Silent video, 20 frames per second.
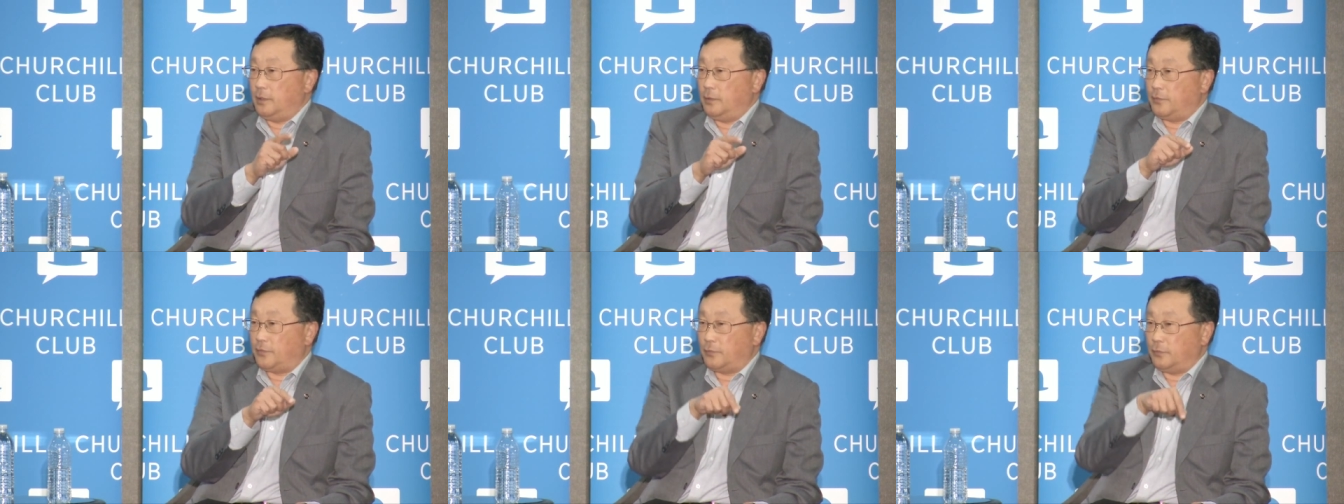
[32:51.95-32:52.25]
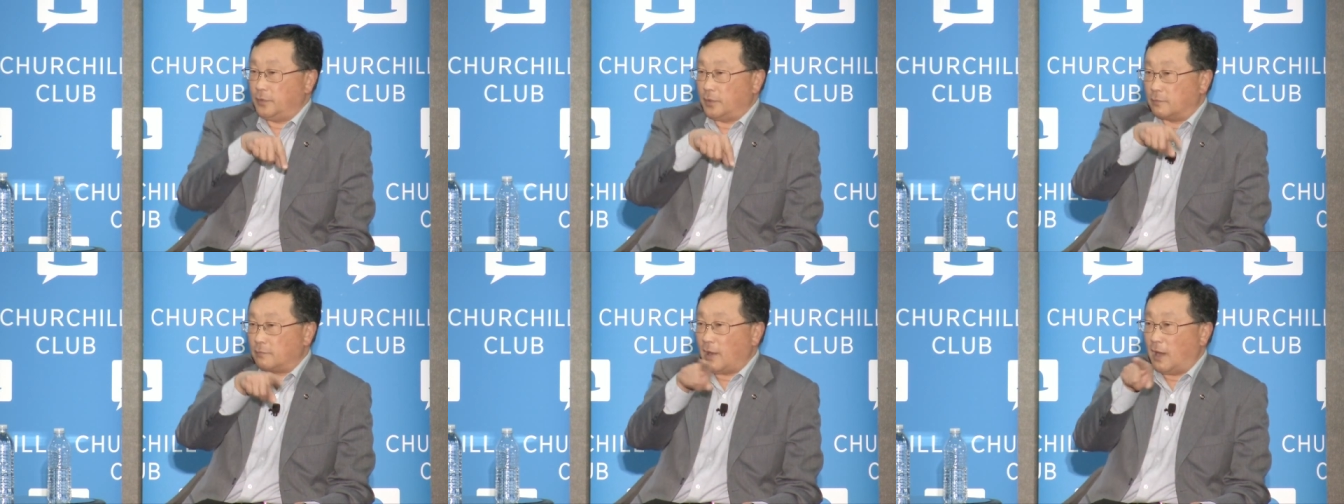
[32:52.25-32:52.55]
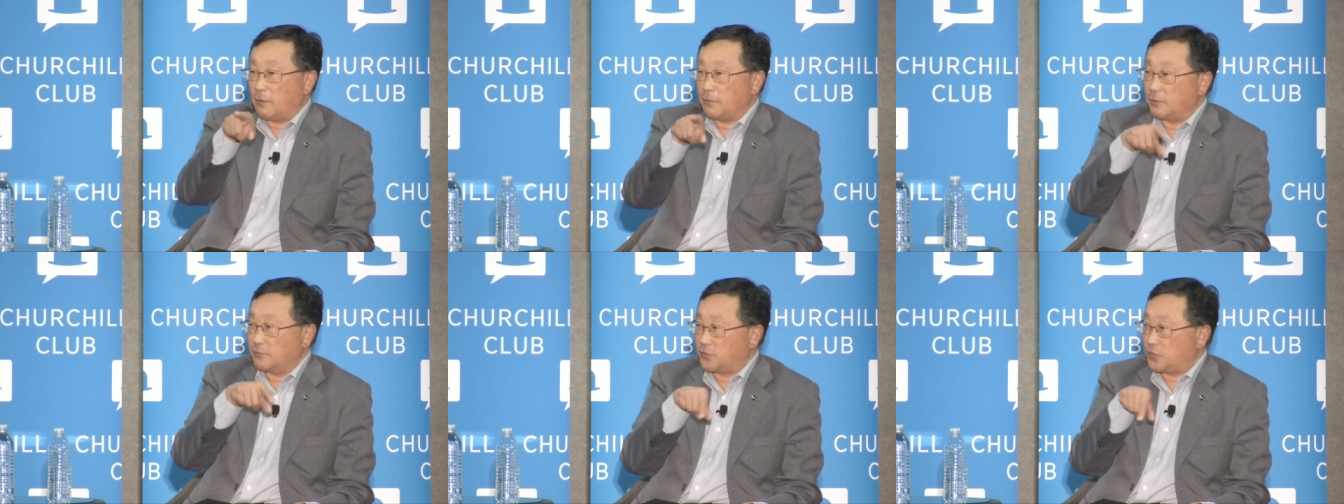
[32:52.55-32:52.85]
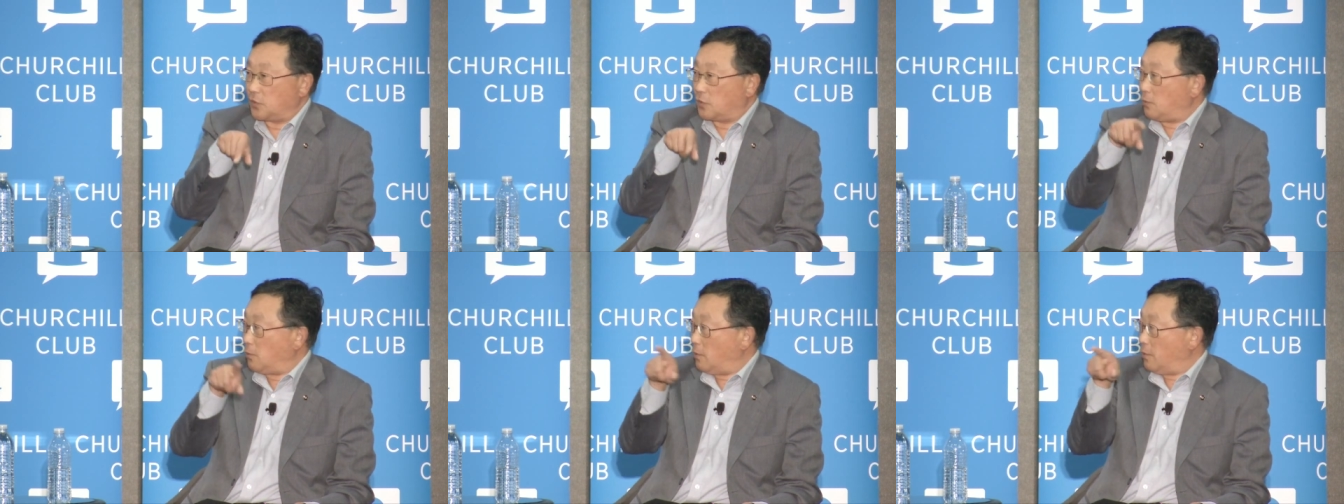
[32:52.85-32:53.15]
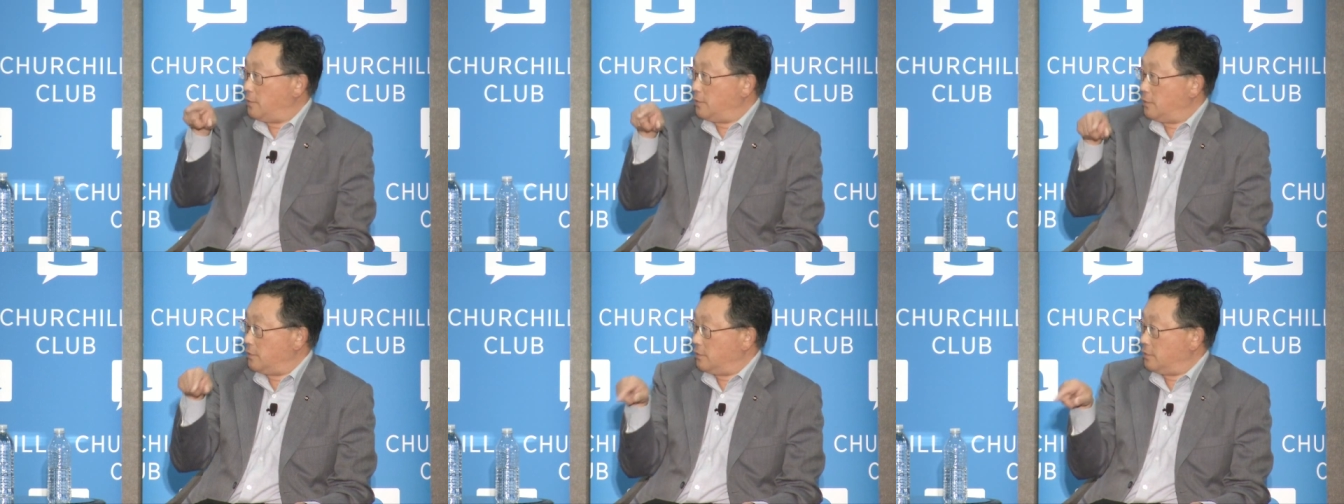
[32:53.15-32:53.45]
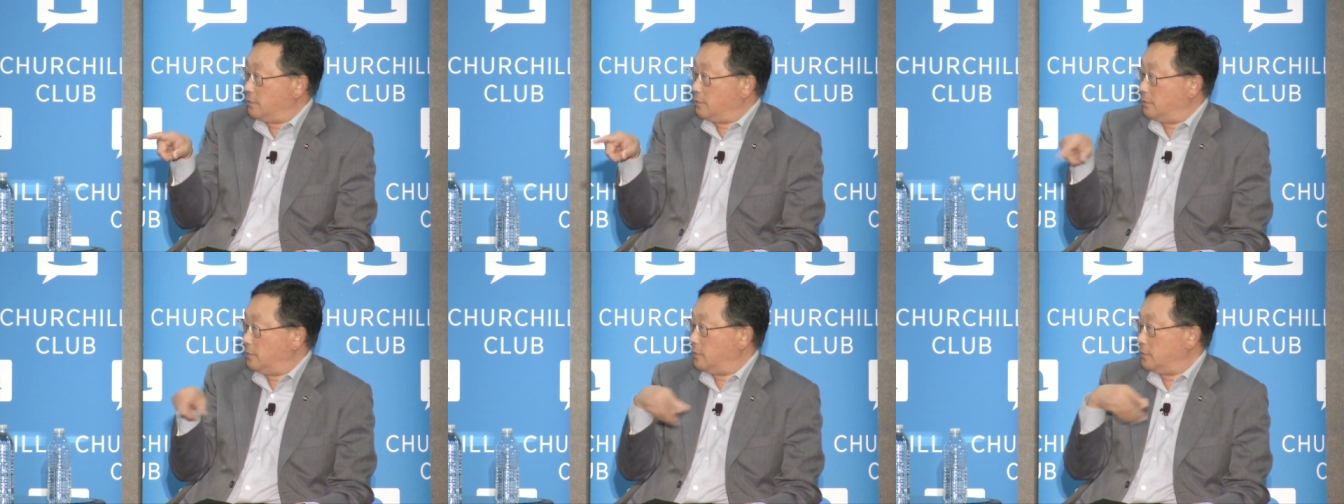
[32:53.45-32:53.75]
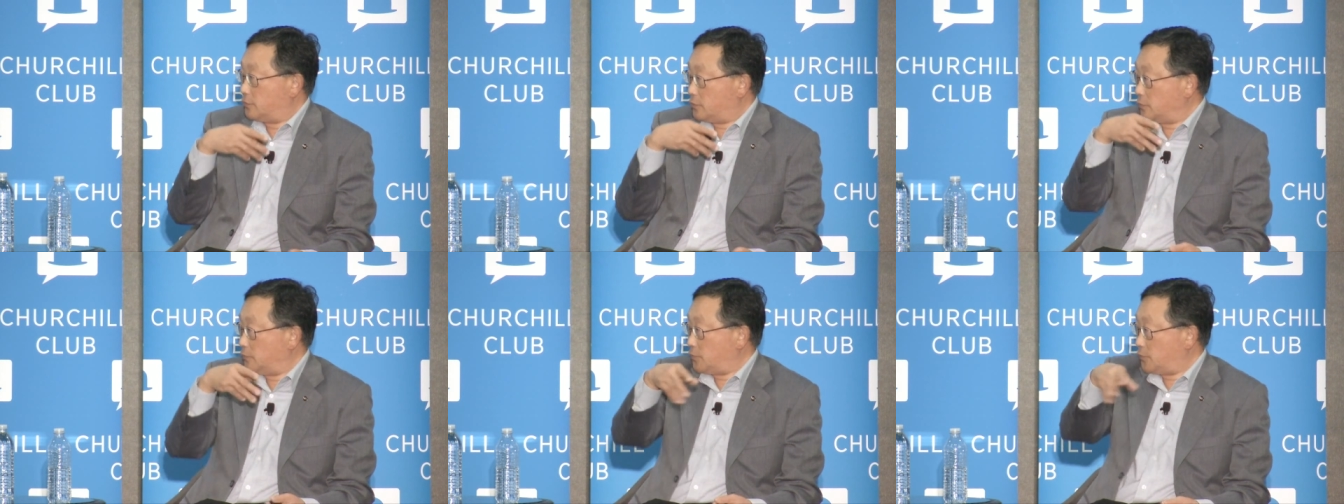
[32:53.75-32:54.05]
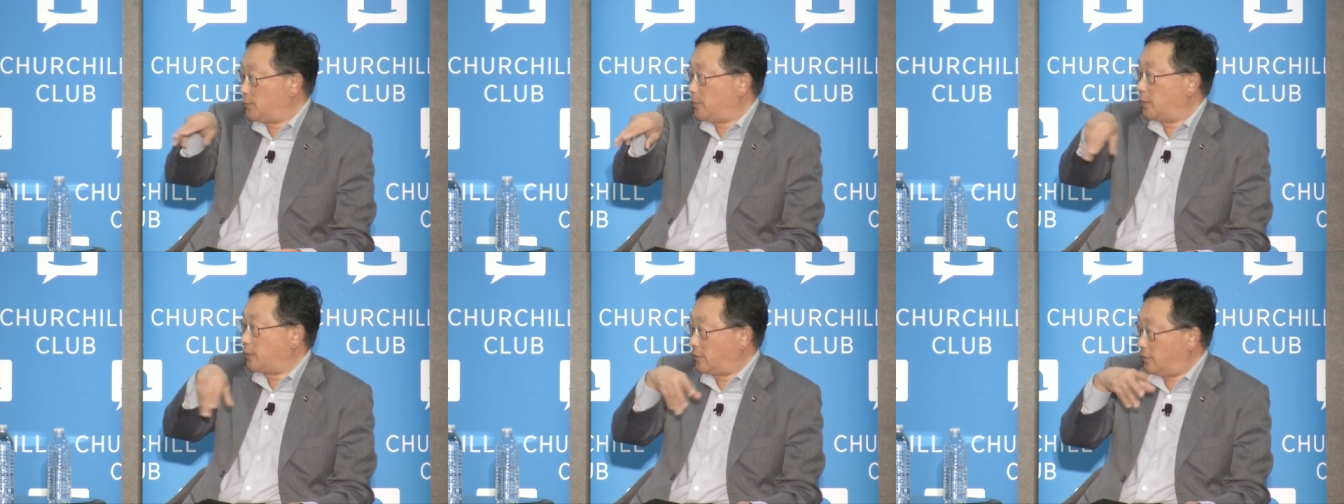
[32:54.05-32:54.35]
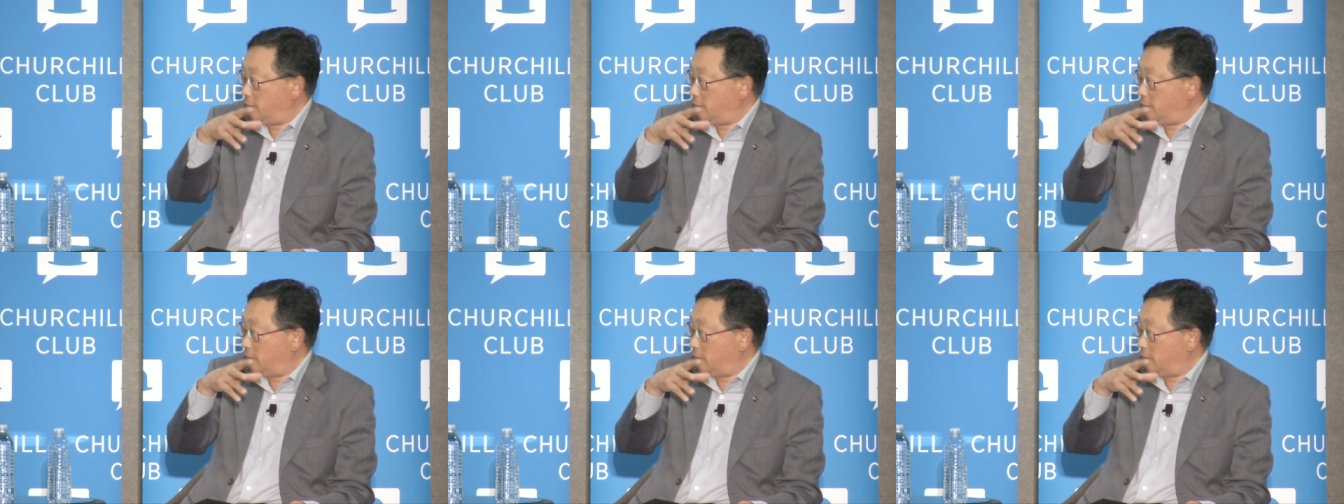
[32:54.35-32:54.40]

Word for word: through the route of Sequoia, so to speak,